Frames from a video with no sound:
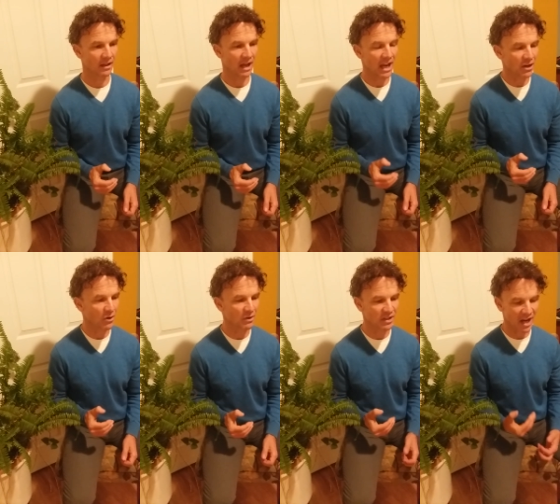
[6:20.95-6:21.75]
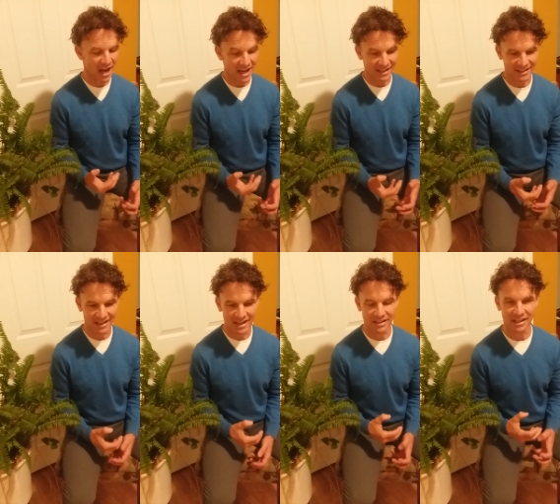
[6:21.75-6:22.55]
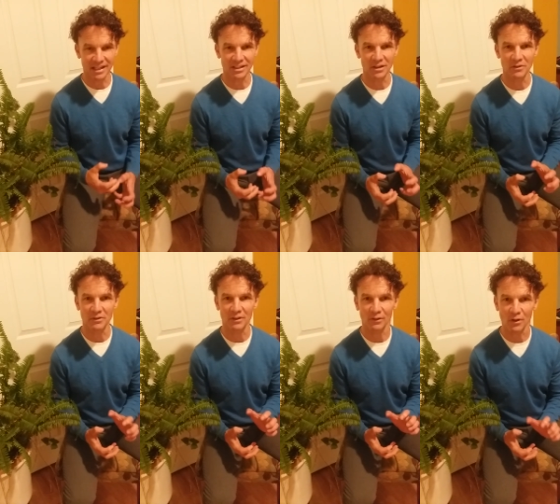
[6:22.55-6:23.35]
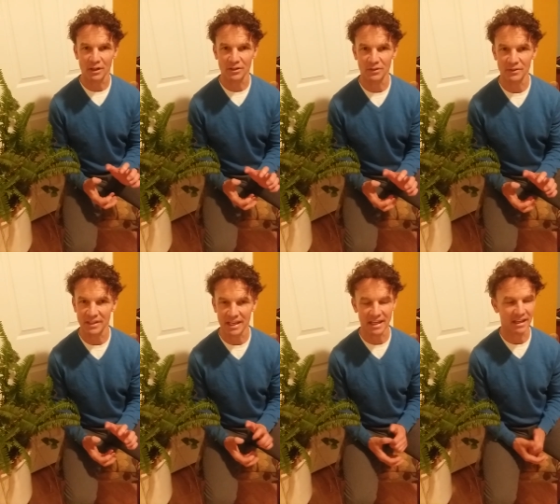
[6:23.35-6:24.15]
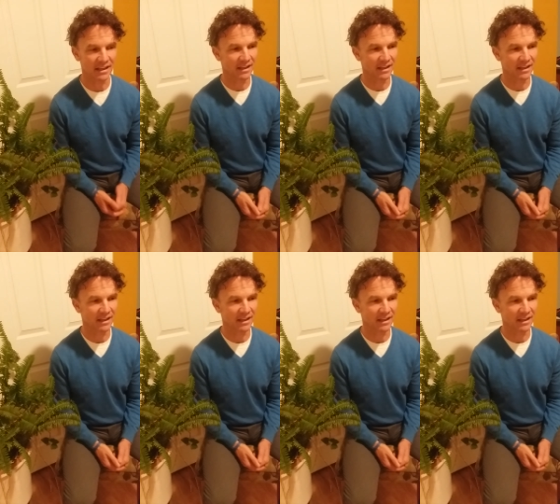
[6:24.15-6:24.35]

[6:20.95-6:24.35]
I encourage us to continue to look to see